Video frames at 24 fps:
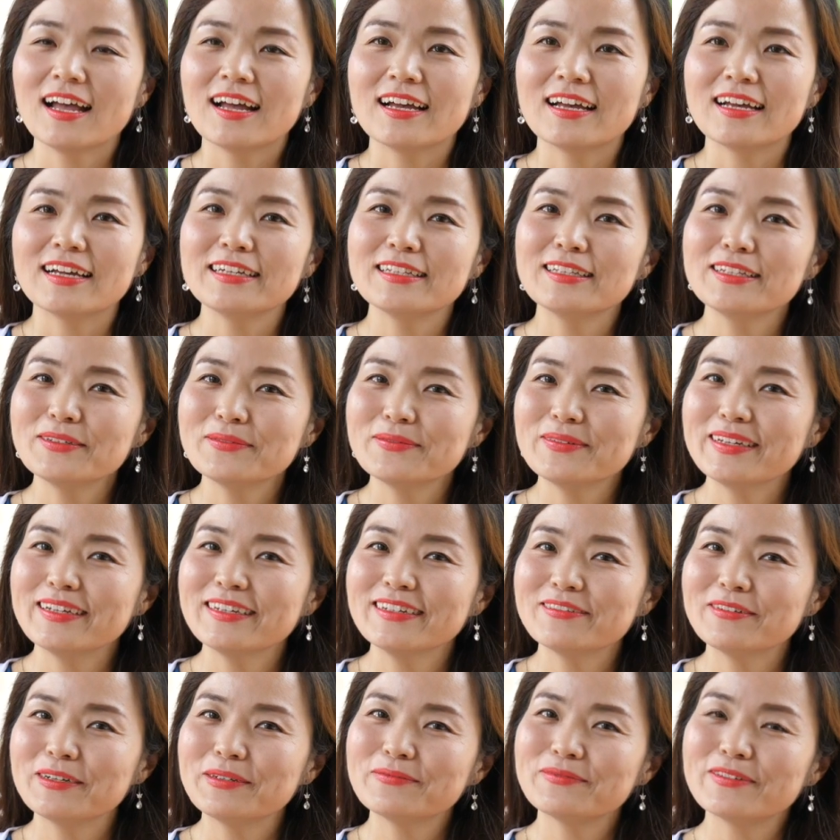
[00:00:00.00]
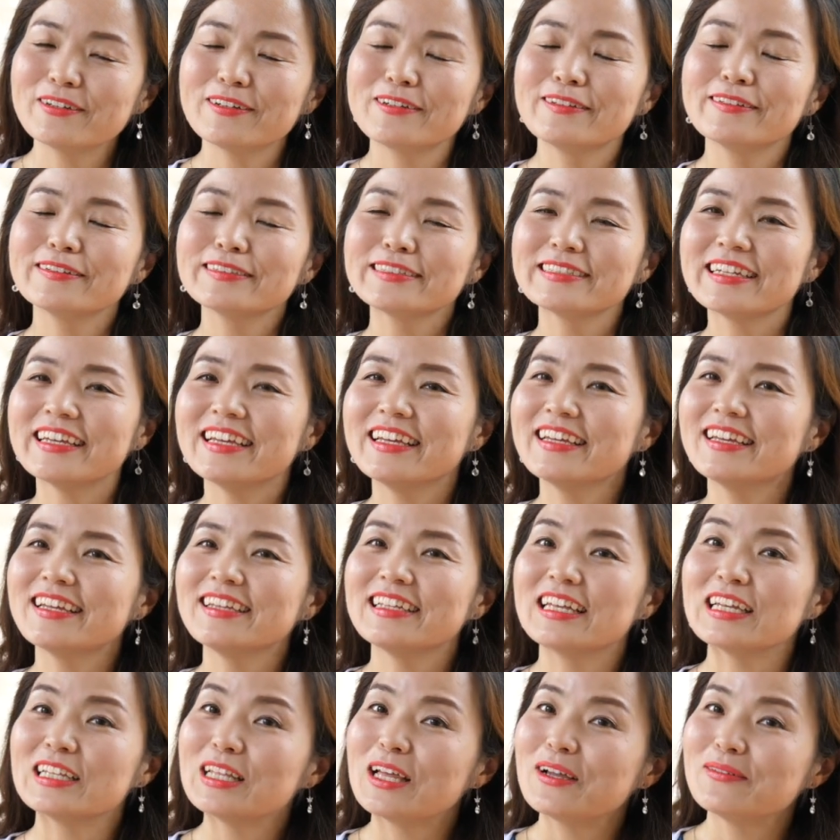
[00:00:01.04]
I live in Greenville
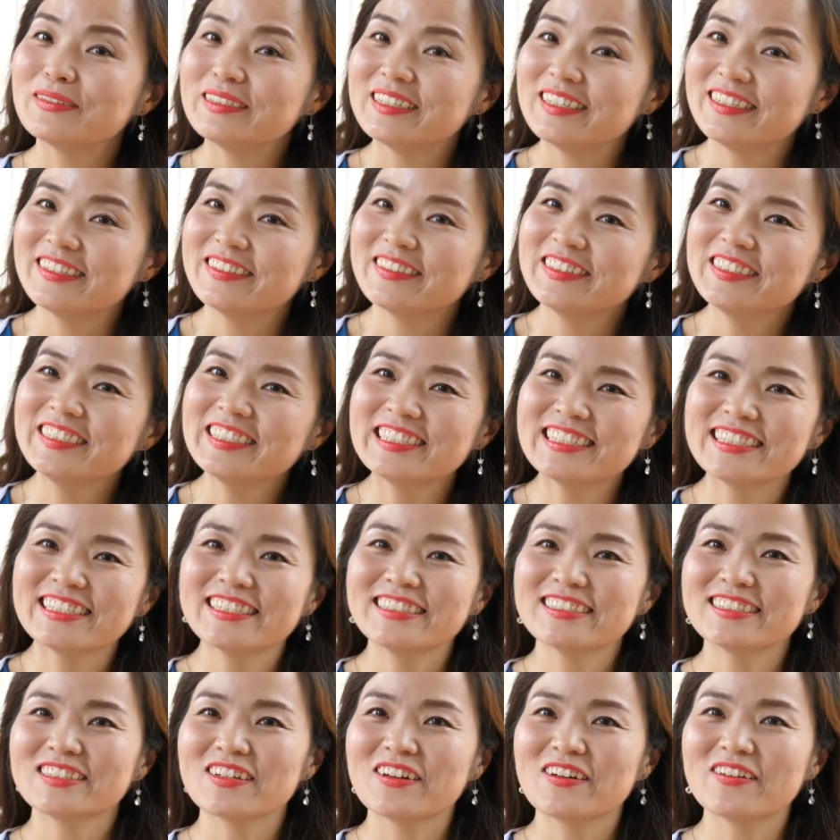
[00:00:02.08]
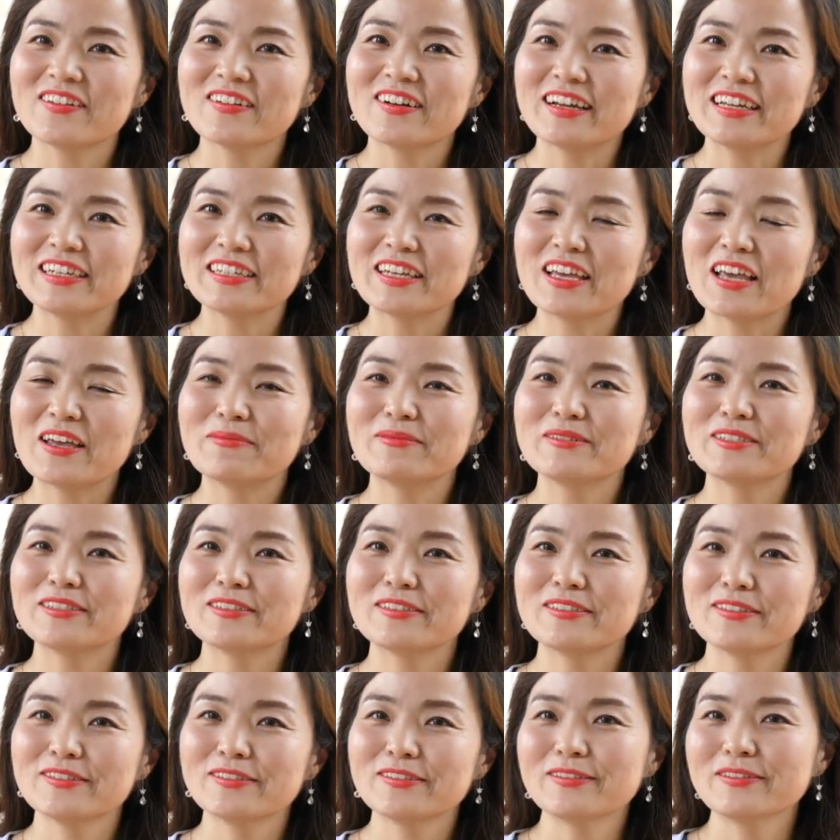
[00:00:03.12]
in 11 years, so I came
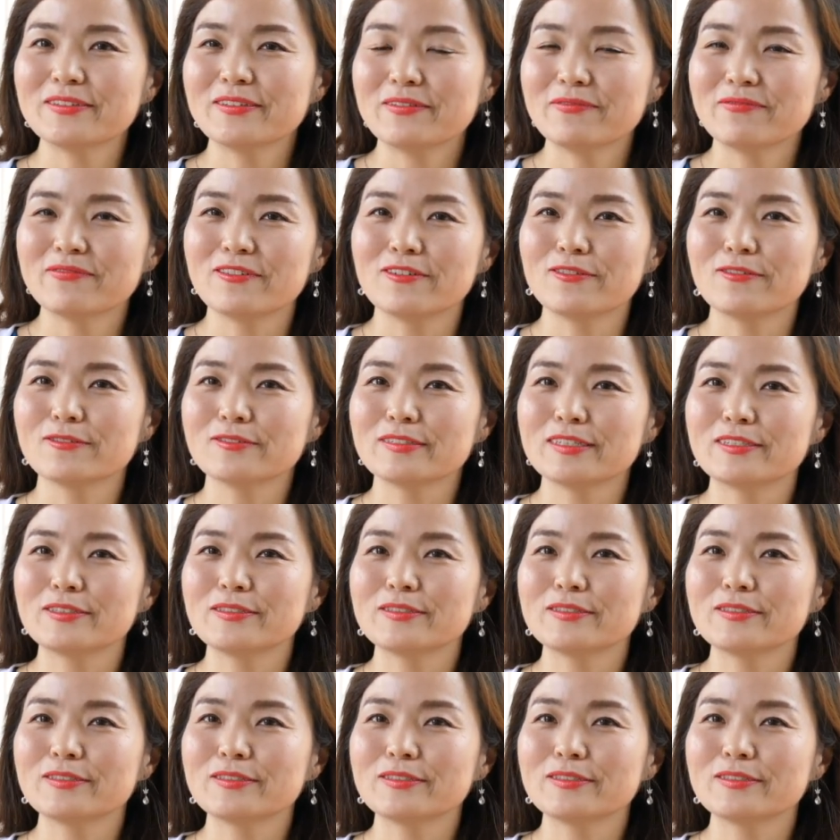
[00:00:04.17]
to Greenville in